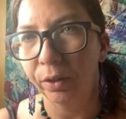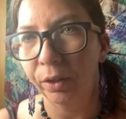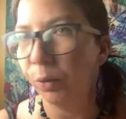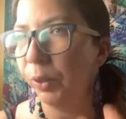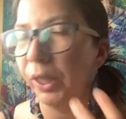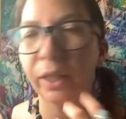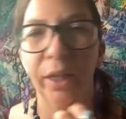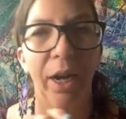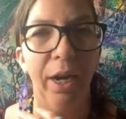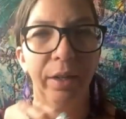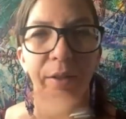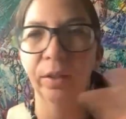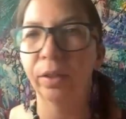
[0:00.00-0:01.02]
You
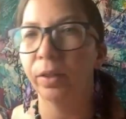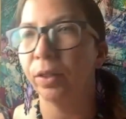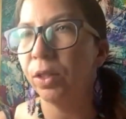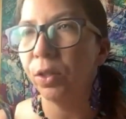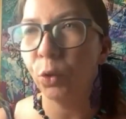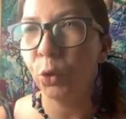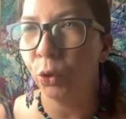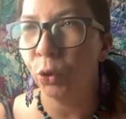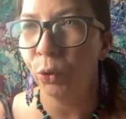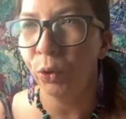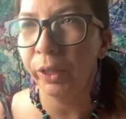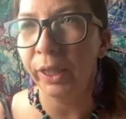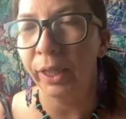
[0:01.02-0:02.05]
cannot
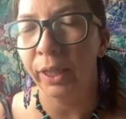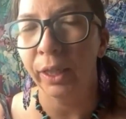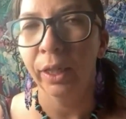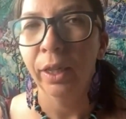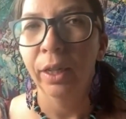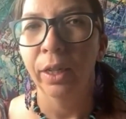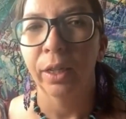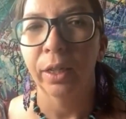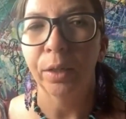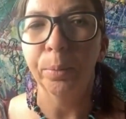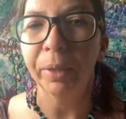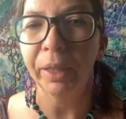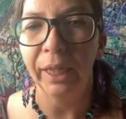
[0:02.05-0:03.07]
truly
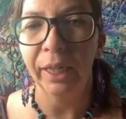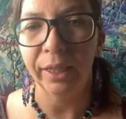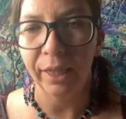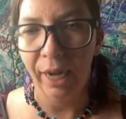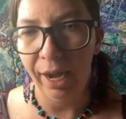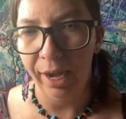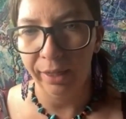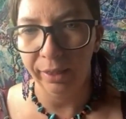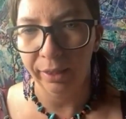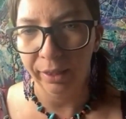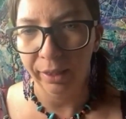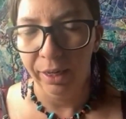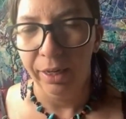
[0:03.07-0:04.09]
complete a
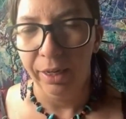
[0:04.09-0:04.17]
task.